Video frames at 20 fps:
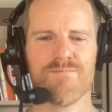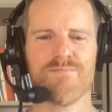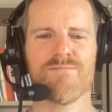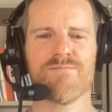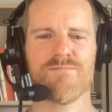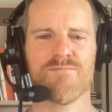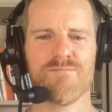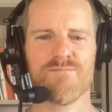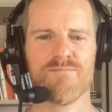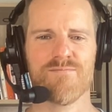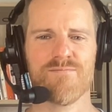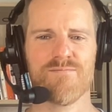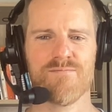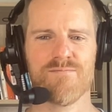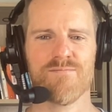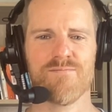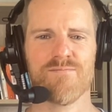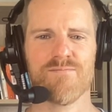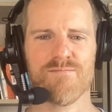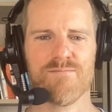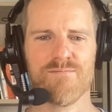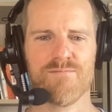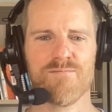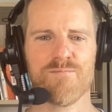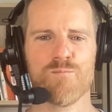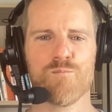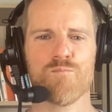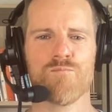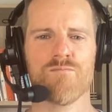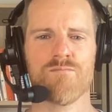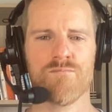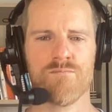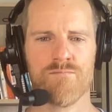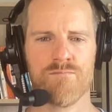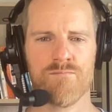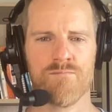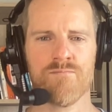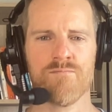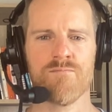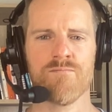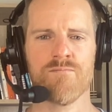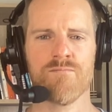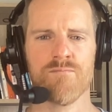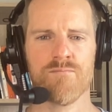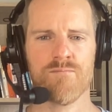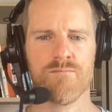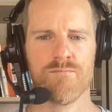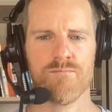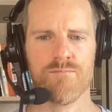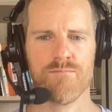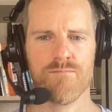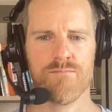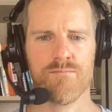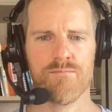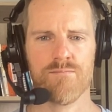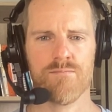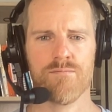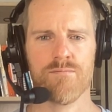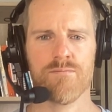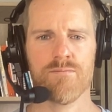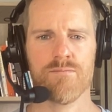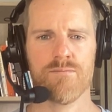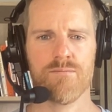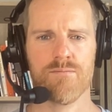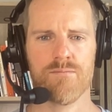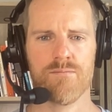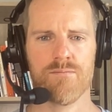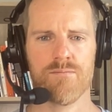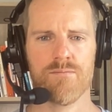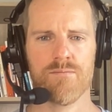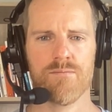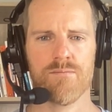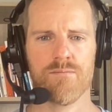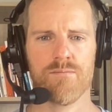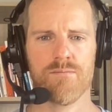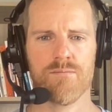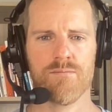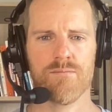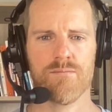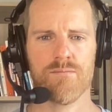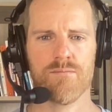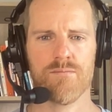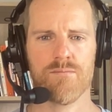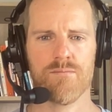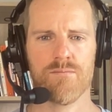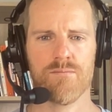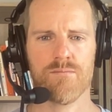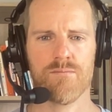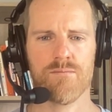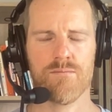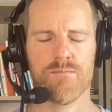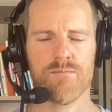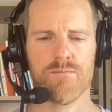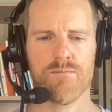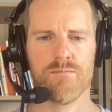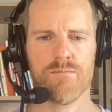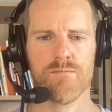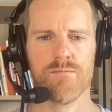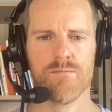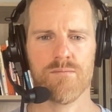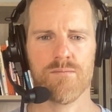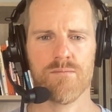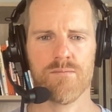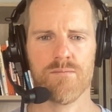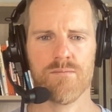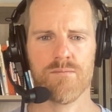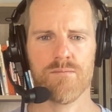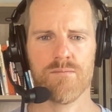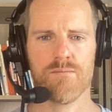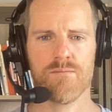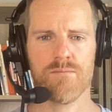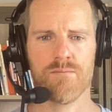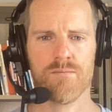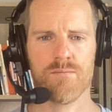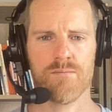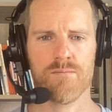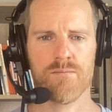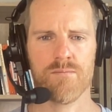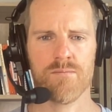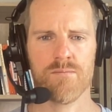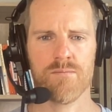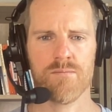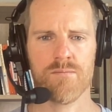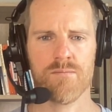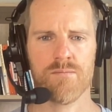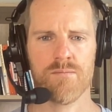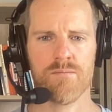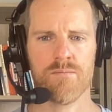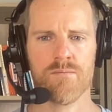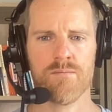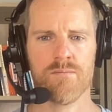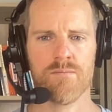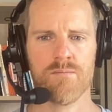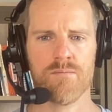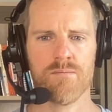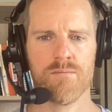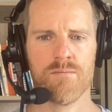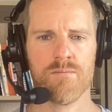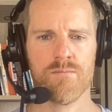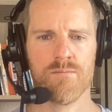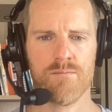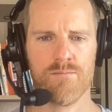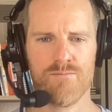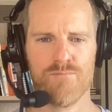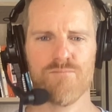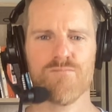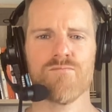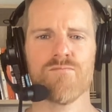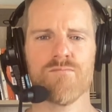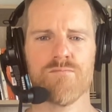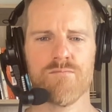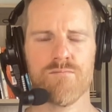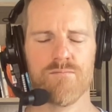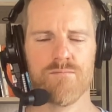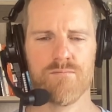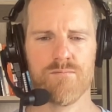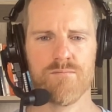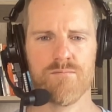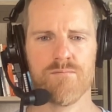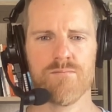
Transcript: The person shown says nothing.